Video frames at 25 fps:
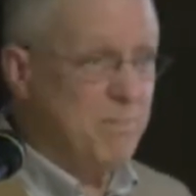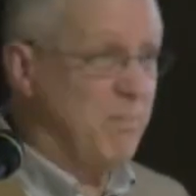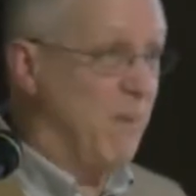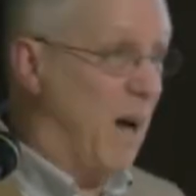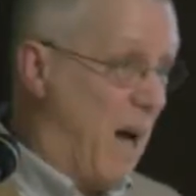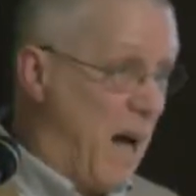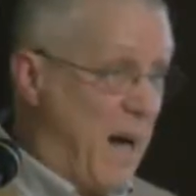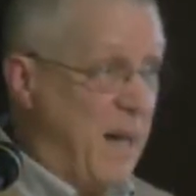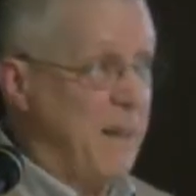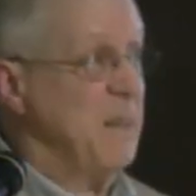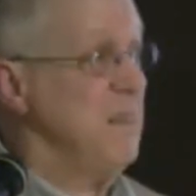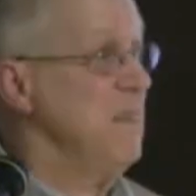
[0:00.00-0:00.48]

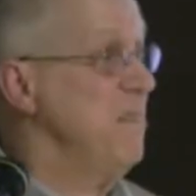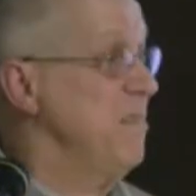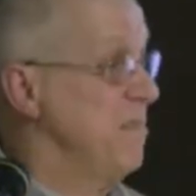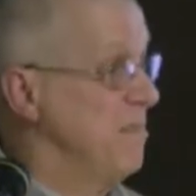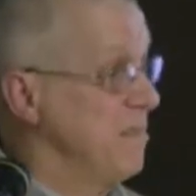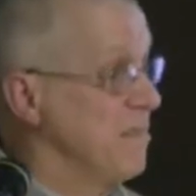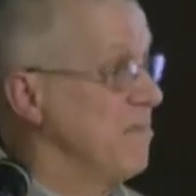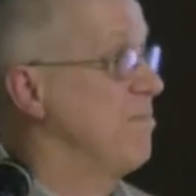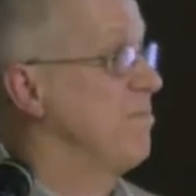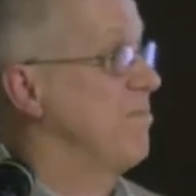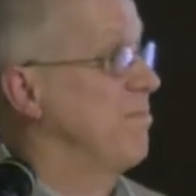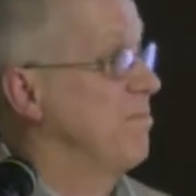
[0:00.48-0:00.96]

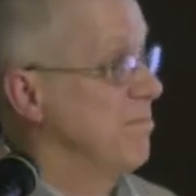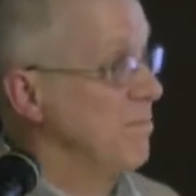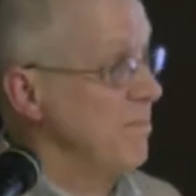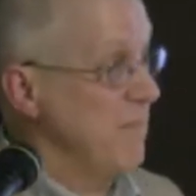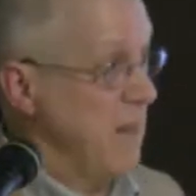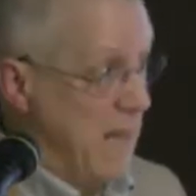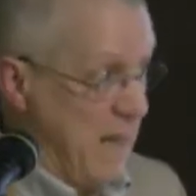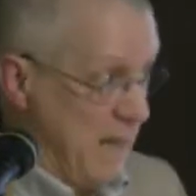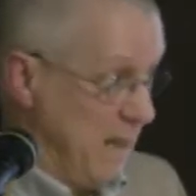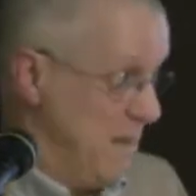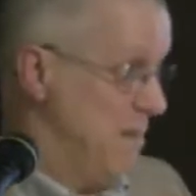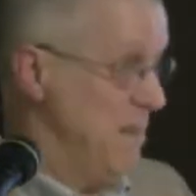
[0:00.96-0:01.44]
honest
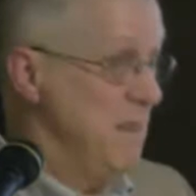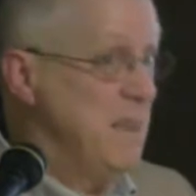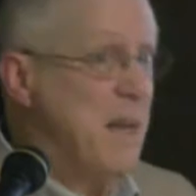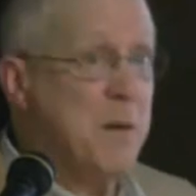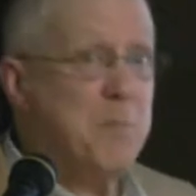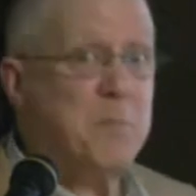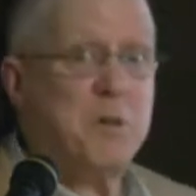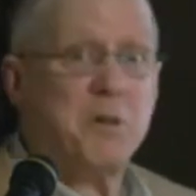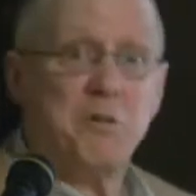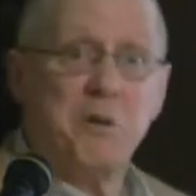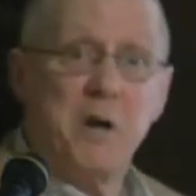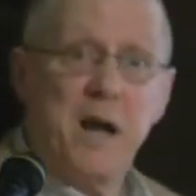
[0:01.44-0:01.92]
anti
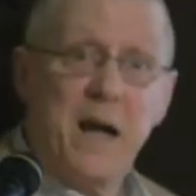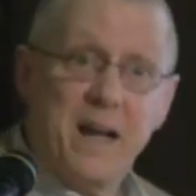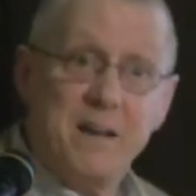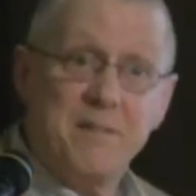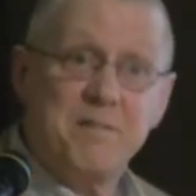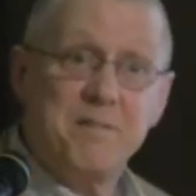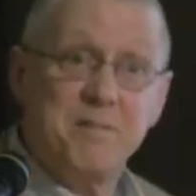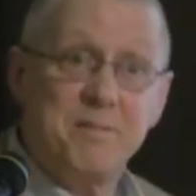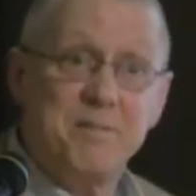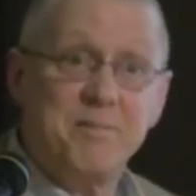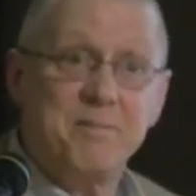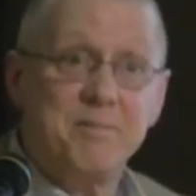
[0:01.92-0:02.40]

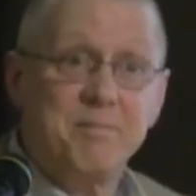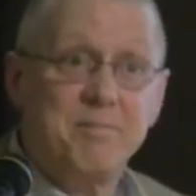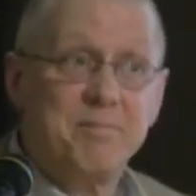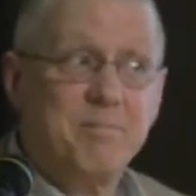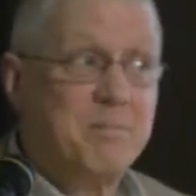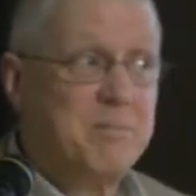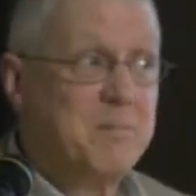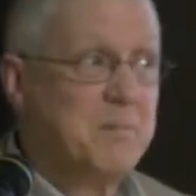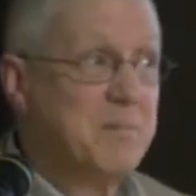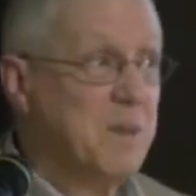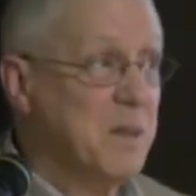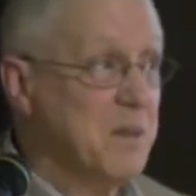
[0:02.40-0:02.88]
Democrat.
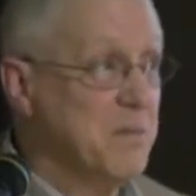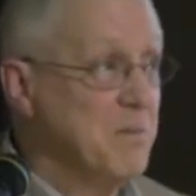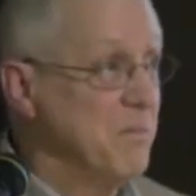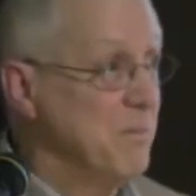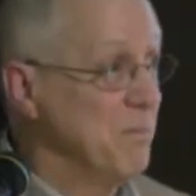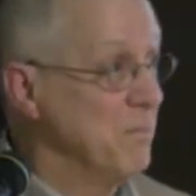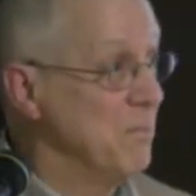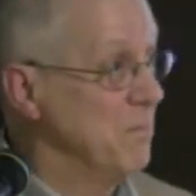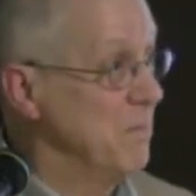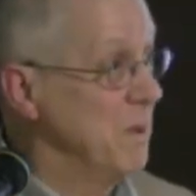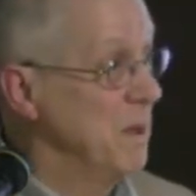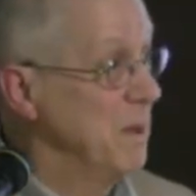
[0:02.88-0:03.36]
Didn't
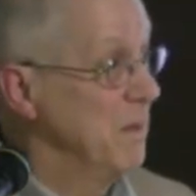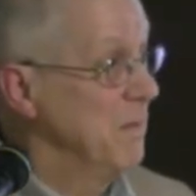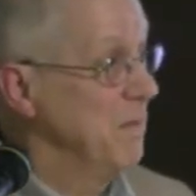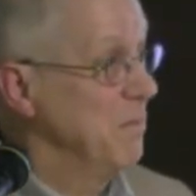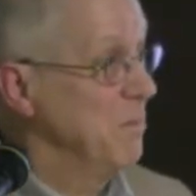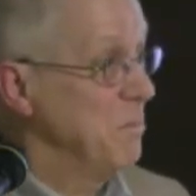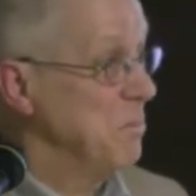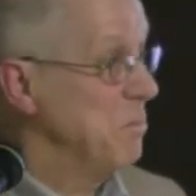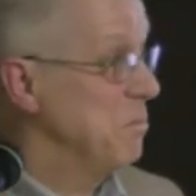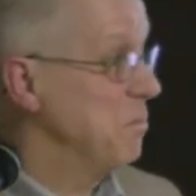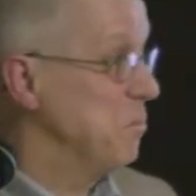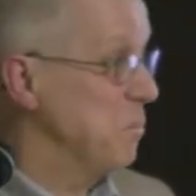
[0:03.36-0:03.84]

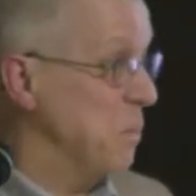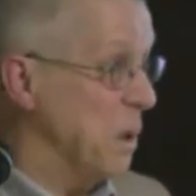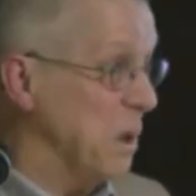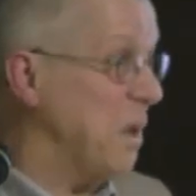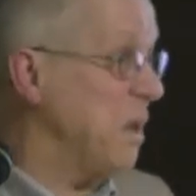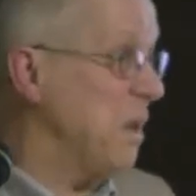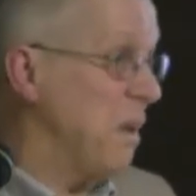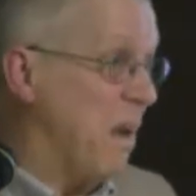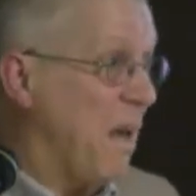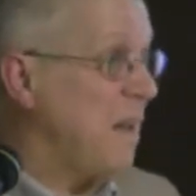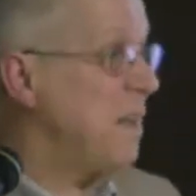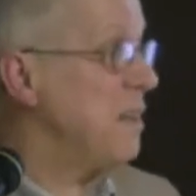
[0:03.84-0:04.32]

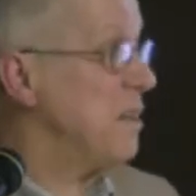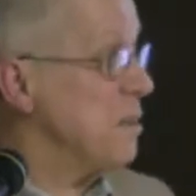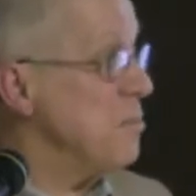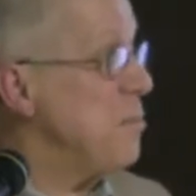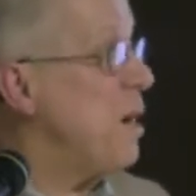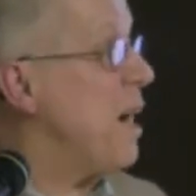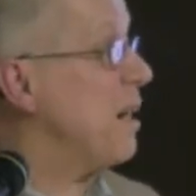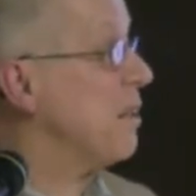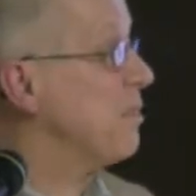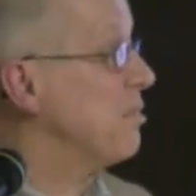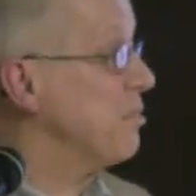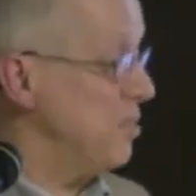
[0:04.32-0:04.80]
really like
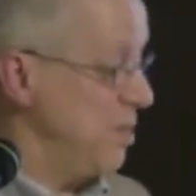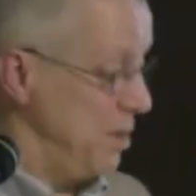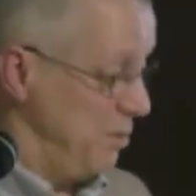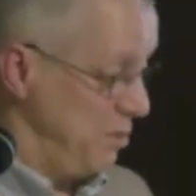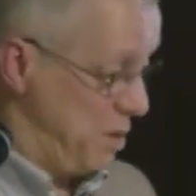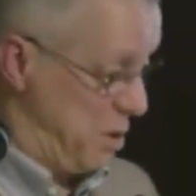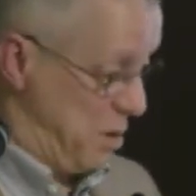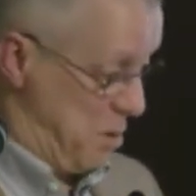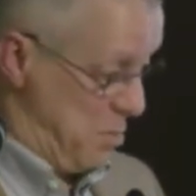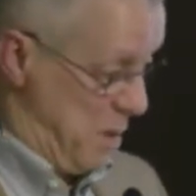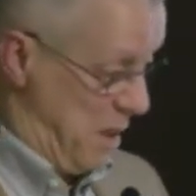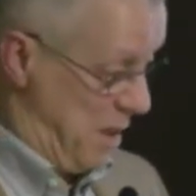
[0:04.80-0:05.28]
democracy
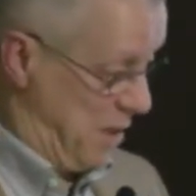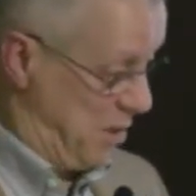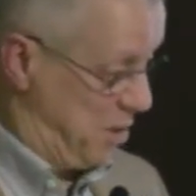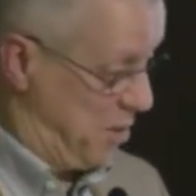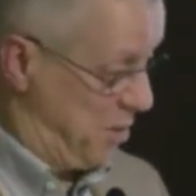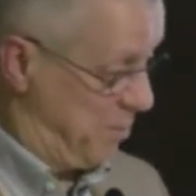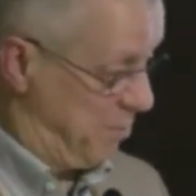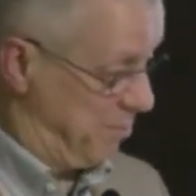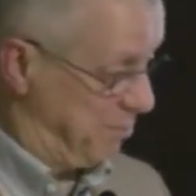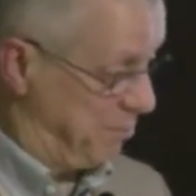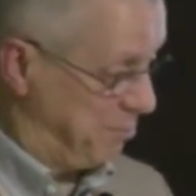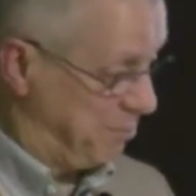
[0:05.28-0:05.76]
very
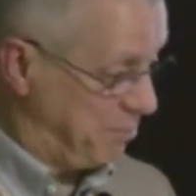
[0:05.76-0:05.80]
much.